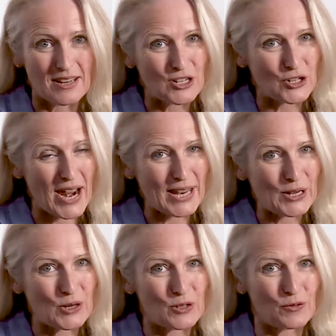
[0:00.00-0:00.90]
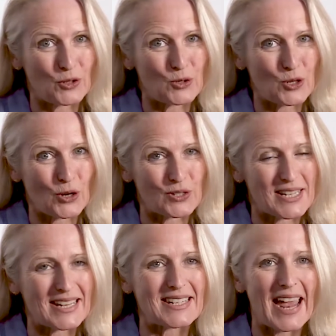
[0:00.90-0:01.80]
track who's viewed
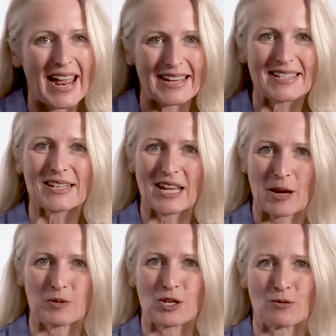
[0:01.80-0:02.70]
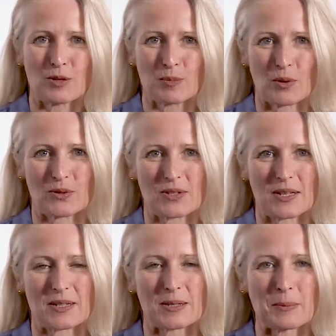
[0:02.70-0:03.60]
content, and capture
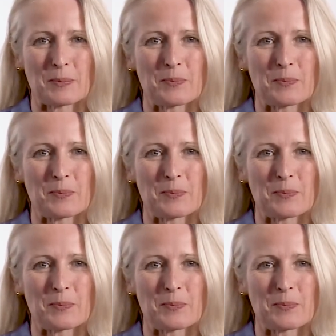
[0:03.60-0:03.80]
responses.